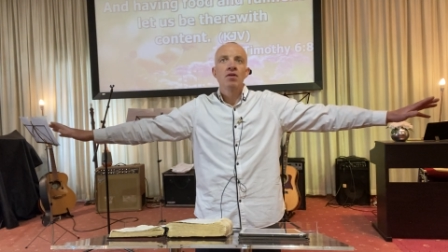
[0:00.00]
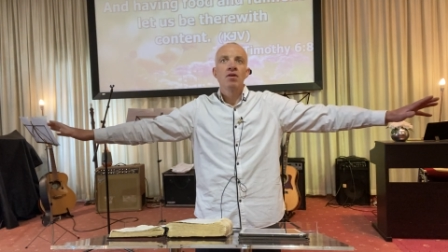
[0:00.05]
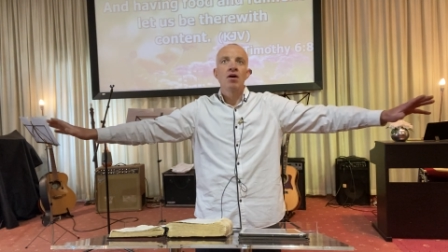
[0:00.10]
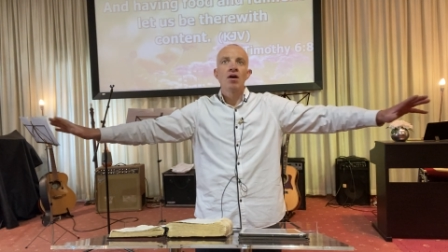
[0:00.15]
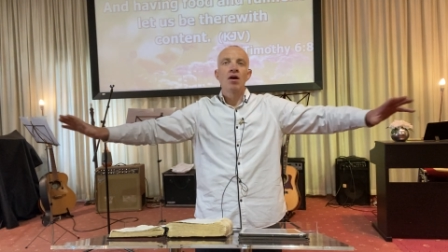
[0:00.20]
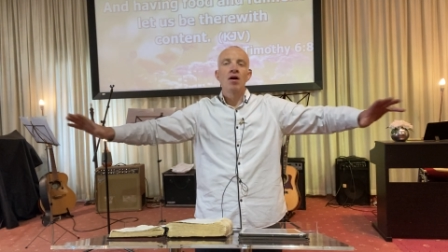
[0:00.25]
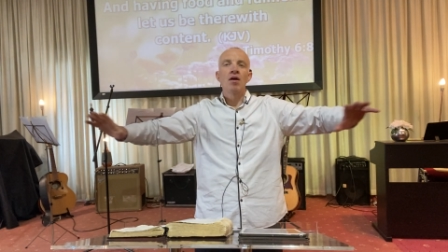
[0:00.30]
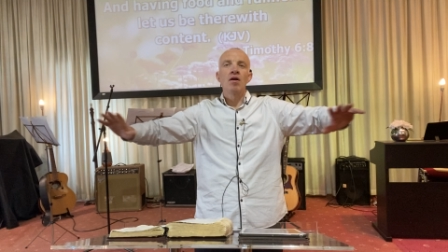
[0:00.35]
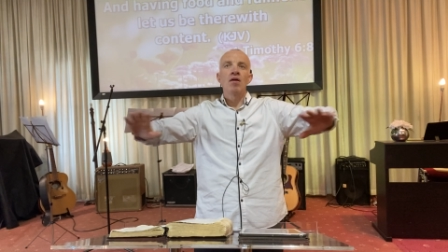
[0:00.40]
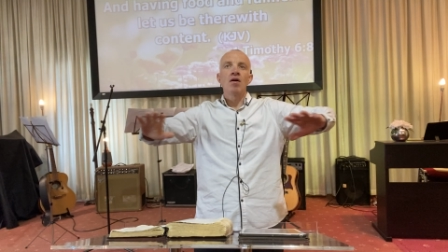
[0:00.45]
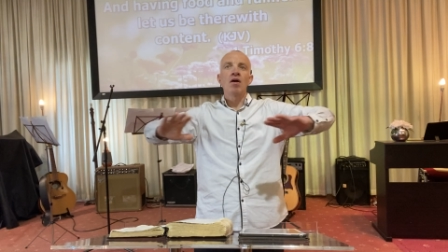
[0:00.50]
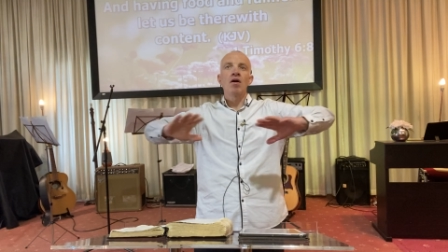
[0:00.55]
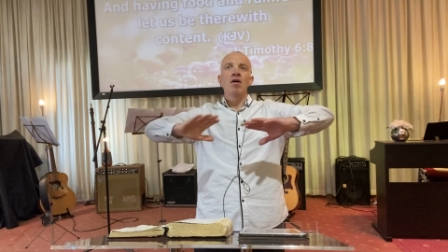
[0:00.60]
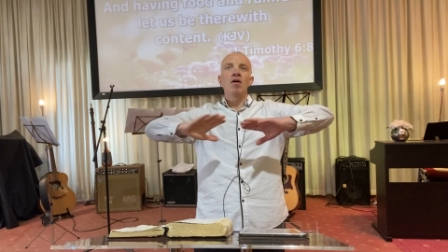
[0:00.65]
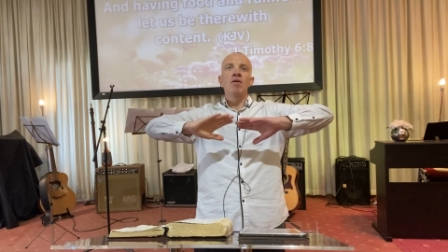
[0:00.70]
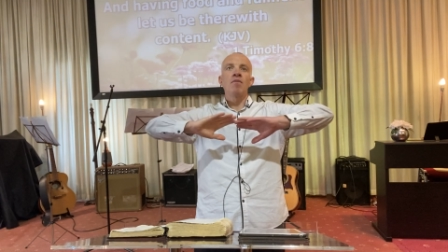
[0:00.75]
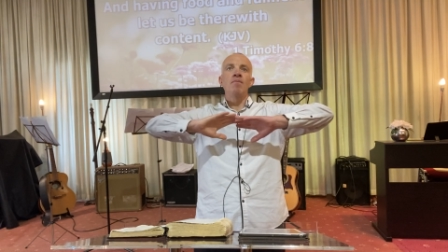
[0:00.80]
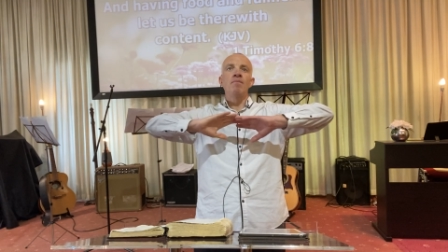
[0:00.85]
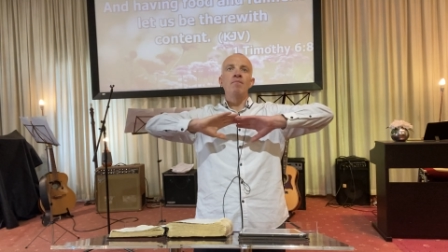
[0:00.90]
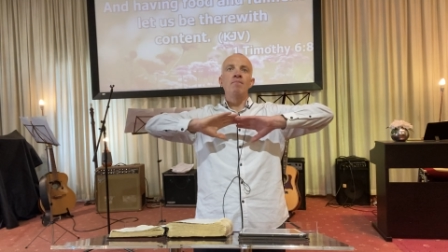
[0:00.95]
are,
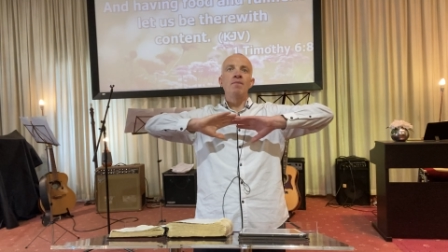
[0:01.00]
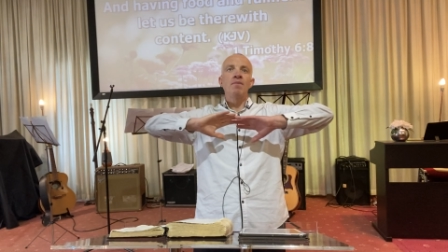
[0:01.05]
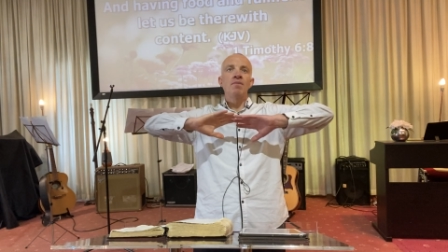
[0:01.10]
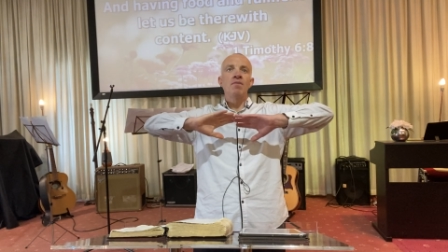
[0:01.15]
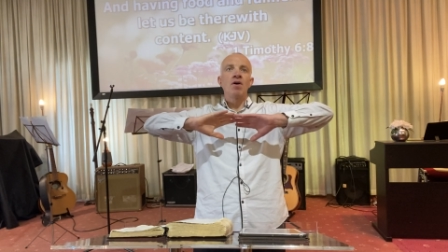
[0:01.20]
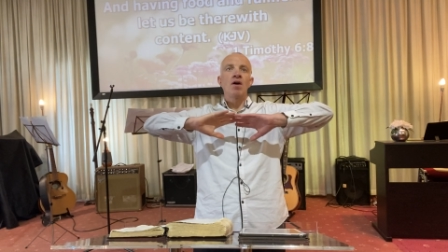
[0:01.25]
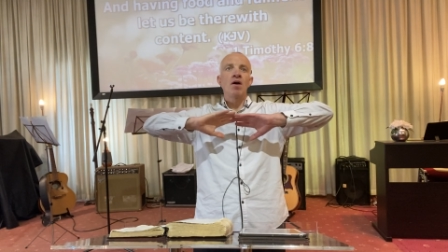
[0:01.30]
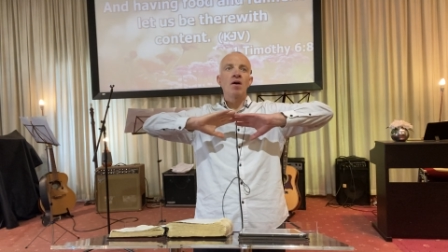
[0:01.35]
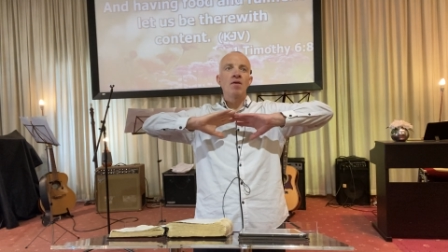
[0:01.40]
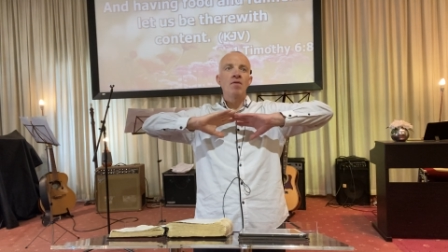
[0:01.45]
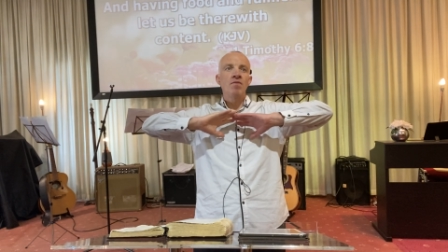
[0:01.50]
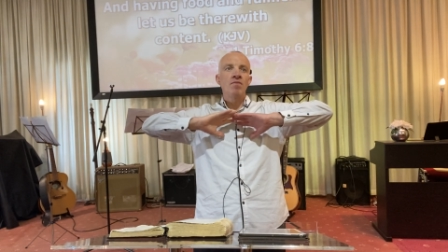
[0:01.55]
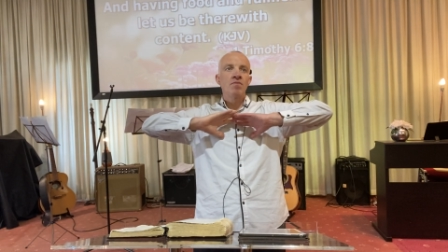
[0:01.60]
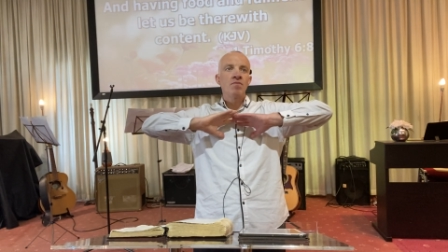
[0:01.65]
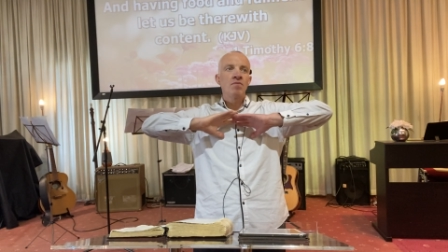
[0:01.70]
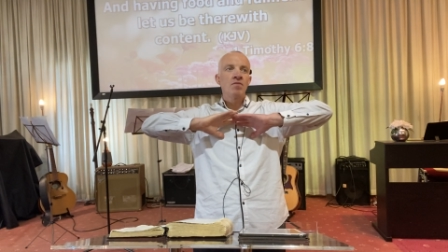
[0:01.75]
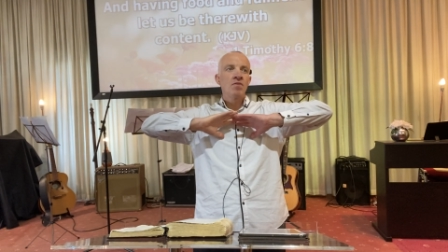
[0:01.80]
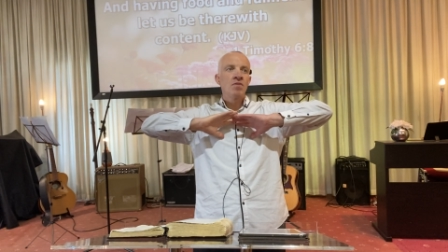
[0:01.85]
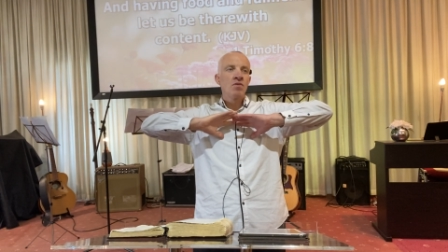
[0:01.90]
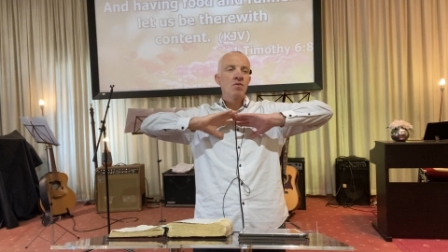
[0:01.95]
are, are
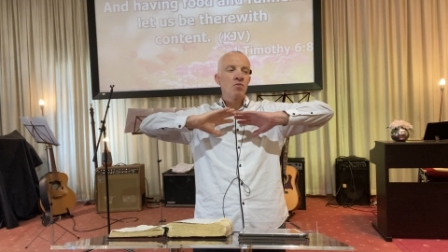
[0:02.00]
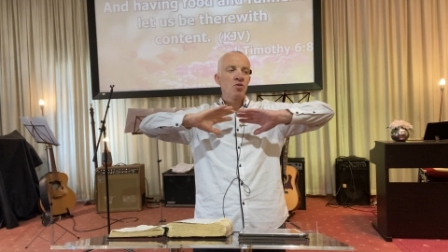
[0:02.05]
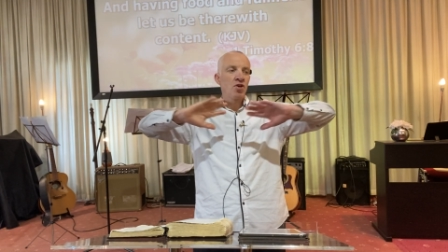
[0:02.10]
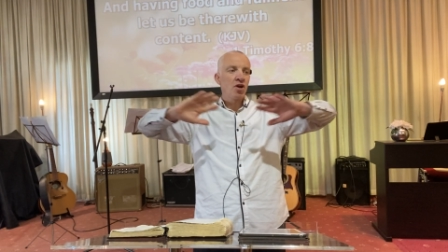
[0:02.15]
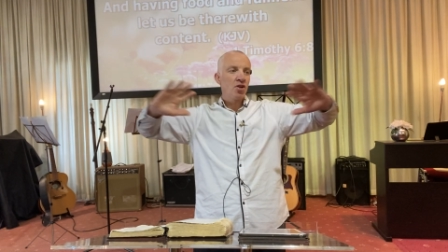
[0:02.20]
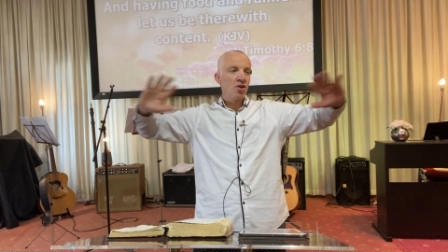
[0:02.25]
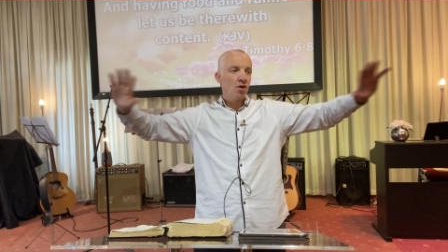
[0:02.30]
without